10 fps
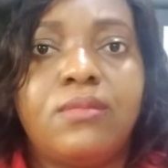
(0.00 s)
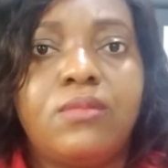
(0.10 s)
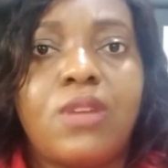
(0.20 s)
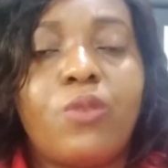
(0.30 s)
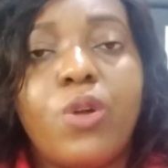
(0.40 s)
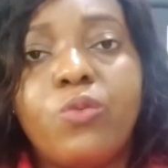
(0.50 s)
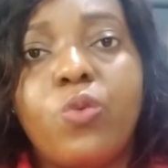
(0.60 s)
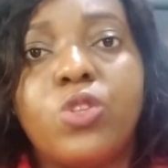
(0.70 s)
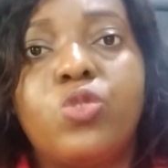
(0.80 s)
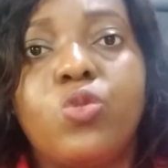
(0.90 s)
And when we
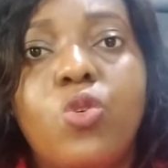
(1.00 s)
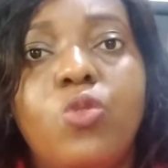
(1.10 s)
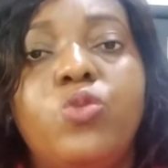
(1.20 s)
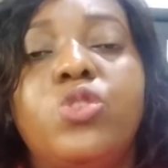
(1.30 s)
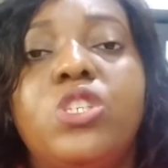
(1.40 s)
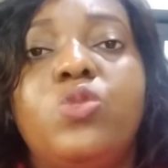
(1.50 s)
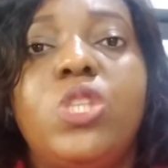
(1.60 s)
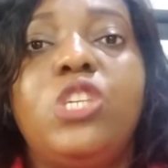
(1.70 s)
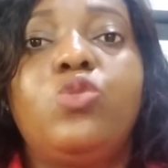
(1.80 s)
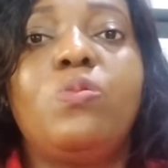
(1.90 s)
want to go, we notice we
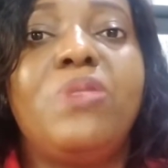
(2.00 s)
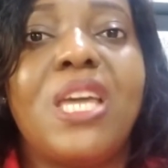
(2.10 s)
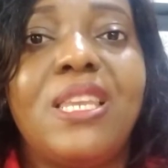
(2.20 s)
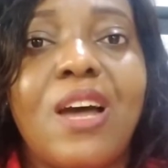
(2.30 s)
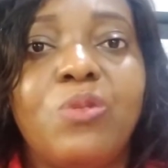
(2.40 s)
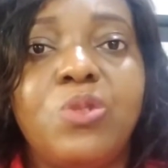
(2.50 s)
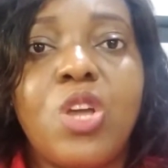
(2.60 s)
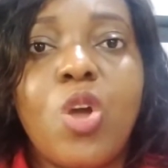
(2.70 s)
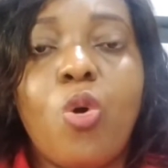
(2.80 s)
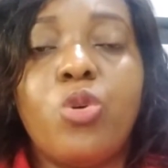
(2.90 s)
need to bear down
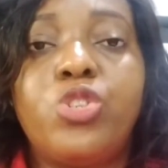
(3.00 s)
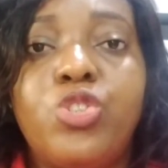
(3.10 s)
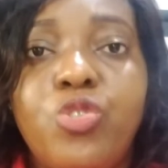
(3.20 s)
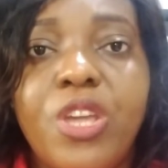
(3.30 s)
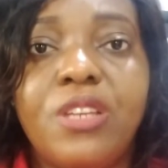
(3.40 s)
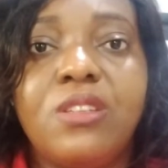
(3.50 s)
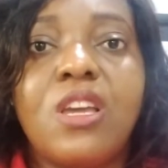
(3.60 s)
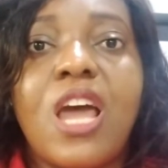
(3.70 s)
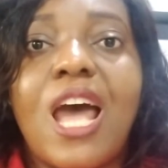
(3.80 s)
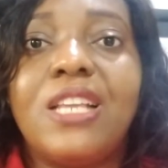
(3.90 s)
or strain.
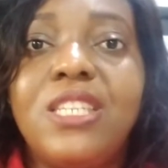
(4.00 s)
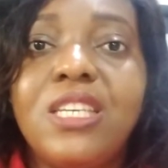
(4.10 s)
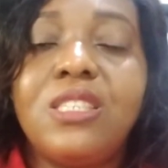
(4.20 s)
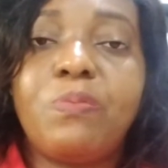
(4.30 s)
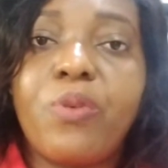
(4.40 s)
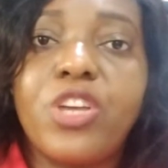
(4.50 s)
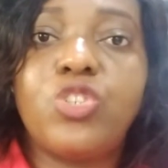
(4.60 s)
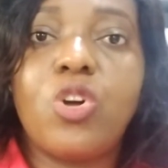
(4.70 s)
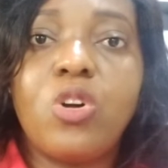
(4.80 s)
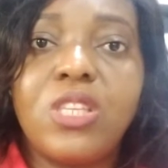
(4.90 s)
And this
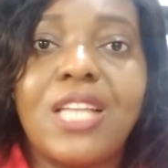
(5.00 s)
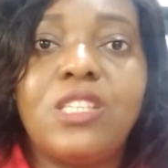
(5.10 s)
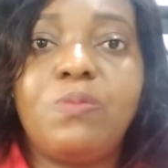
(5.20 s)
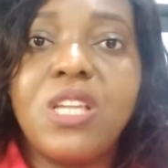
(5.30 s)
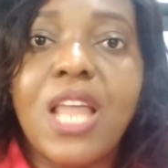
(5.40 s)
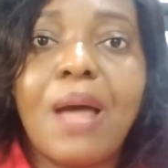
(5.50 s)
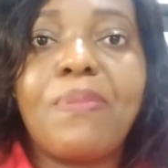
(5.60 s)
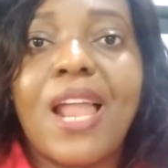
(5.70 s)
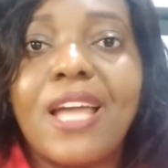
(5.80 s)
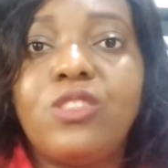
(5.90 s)
pressure that is being
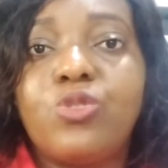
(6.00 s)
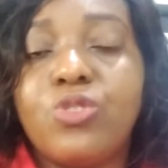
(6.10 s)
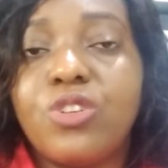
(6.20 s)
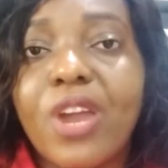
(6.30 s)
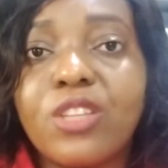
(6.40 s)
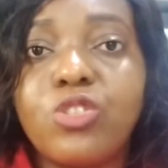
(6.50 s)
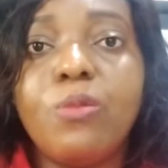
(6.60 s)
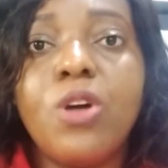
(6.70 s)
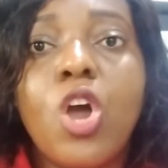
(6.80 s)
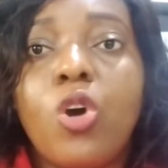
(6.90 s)
applied to the
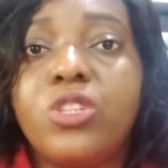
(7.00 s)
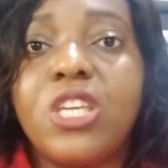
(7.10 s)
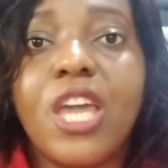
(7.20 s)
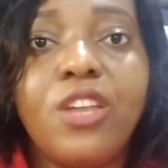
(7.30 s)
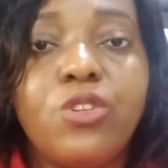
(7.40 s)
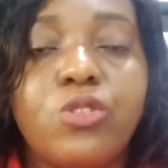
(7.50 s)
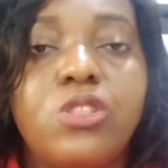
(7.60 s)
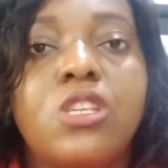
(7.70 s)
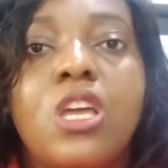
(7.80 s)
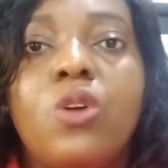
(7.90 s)
rectum or the
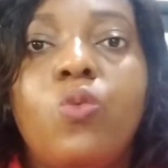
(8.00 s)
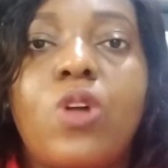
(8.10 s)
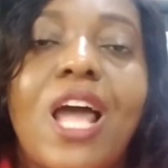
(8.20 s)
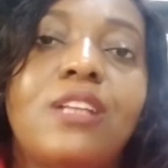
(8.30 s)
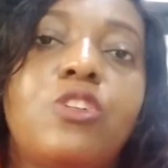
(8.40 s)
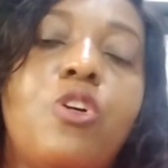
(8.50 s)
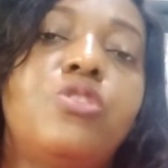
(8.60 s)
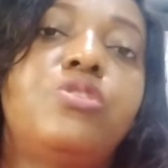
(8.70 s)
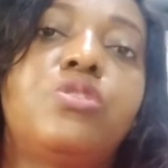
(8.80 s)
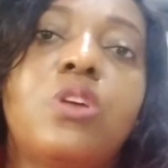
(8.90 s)
anus can
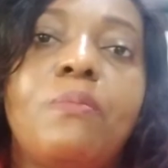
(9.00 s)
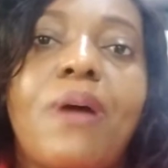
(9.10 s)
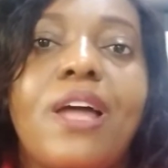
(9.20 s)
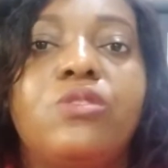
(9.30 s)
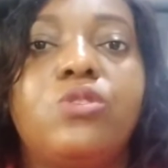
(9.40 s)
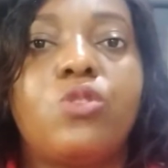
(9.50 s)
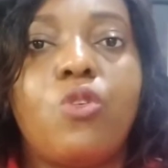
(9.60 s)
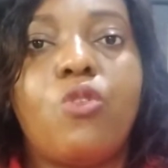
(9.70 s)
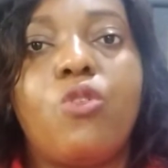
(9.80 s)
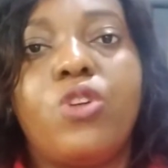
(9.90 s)
cause piles
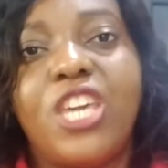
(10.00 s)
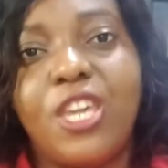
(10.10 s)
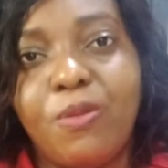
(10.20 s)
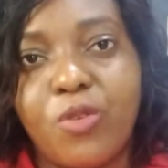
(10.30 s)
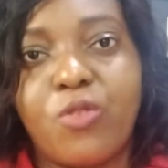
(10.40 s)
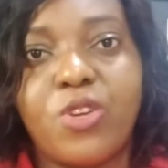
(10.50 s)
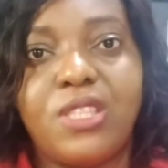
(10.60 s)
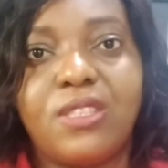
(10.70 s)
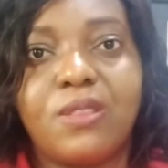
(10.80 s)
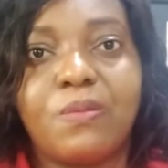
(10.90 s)
or
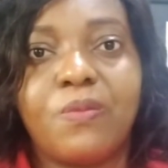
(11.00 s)
hemorrhoids.